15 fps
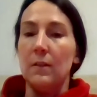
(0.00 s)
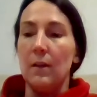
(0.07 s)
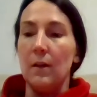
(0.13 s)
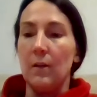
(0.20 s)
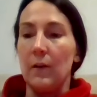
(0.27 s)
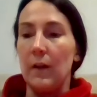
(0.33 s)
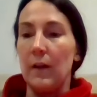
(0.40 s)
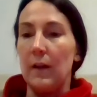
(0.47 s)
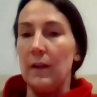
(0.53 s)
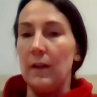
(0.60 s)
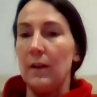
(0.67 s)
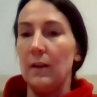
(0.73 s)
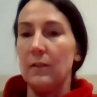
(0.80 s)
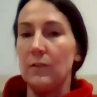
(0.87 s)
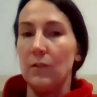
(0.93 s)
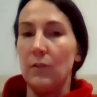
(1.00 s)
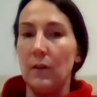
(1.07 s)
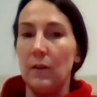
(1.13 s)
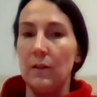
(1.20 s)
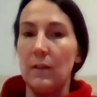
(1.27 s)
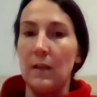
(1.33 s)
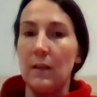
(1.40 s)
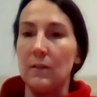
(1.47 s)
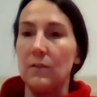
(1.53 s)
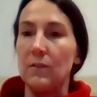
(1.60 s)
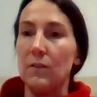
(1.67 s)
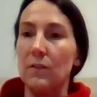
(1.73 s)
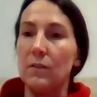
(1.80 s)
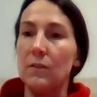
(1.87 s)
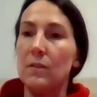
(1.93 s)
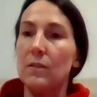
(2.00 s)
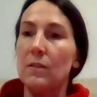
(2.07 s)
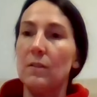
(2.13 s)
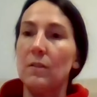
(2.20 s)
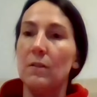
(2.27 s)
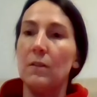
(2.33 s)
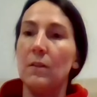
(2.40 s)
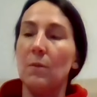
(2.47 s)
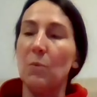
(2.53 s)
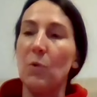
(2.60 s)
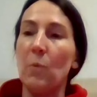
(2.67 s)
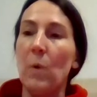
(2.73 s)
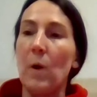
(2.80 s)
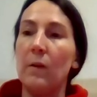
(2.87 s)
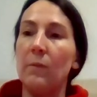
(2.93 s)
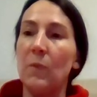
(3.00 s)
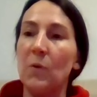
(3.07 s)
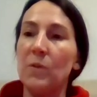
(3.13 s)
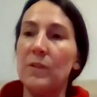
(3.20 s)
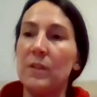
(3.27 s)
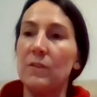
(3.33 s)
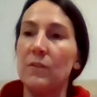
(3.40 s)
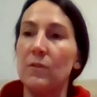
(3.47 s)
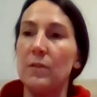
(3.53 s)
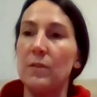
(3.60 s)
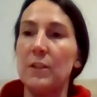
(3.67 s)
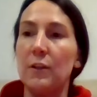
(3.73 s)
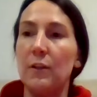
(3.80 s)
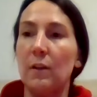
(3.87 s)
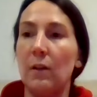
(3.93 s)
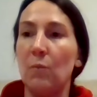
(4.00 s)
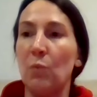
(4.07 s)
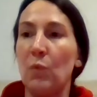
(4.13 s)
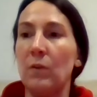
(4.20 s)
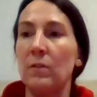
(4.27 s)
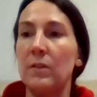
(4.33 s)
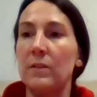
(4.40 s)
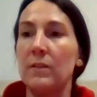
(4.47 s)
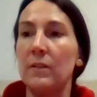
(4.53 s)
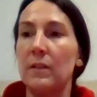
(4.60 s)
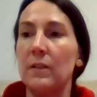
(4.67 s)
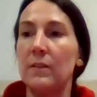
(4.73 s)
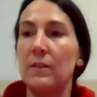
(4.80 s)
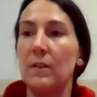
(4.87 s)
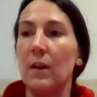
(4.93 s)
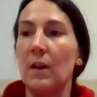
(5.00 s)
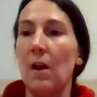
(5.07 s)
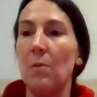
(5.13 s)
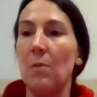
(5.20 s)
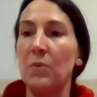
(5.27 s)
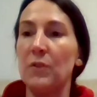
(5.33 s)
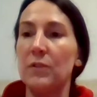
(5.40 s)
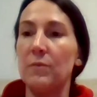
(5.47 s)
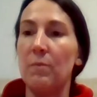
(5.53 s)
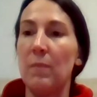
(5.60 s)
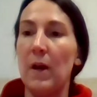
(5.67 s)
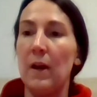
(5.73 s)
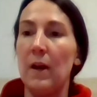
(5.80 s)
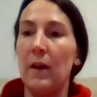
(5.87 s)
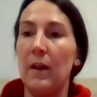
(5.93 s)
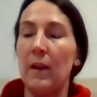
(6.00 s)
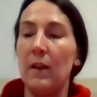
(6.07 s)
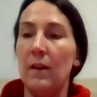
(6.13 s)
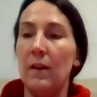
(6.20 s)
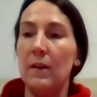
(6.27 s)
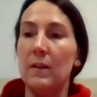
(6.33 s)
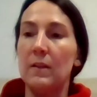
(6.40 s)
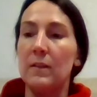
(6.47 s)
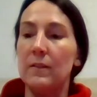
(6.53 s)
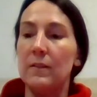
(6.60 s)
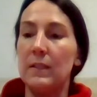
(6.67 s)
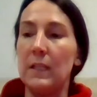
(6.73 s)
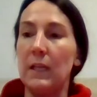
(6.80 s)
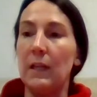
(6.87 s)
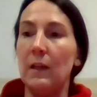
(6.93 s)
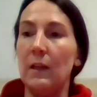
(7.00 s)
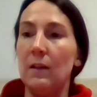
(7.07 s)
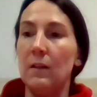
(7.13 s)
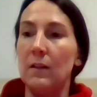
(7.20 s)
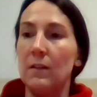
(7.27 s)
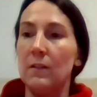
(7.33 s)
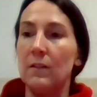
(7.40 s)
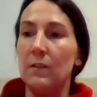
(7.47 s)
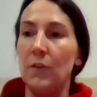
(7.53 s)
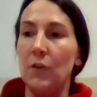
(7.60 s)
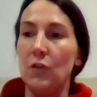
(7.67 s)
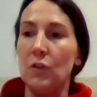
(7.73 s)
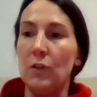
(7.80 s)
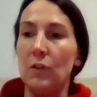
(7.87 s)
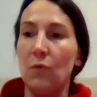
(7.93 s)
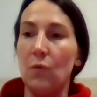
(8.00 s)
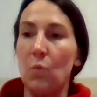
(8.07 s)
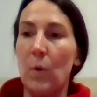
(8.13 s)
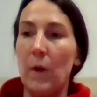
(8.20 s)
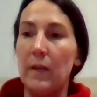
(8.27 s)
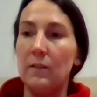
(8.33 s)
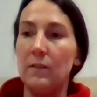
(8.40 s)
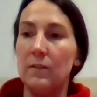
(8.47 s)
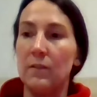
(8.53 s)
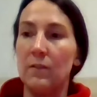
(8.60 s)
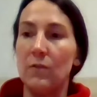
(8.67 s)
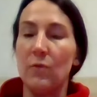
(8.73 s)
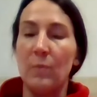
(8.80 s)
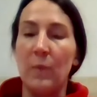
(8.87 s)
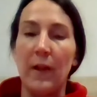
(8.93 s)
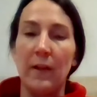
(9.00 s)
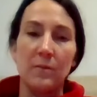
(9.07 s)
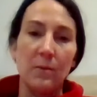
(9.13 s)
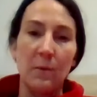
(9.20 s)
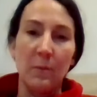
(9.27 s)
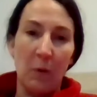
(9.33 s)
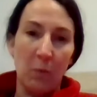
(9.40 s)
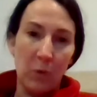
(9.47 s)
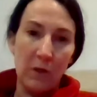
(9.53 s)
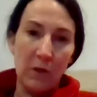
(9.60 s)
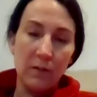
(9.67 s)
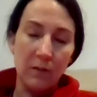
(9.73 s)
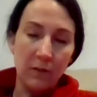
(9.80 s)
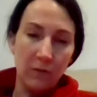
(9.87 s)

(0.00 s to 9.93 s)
Okay, so here are the answers. Number 1, most excretion in produce is accomplished by C, diffusion of waste through plasma membranes.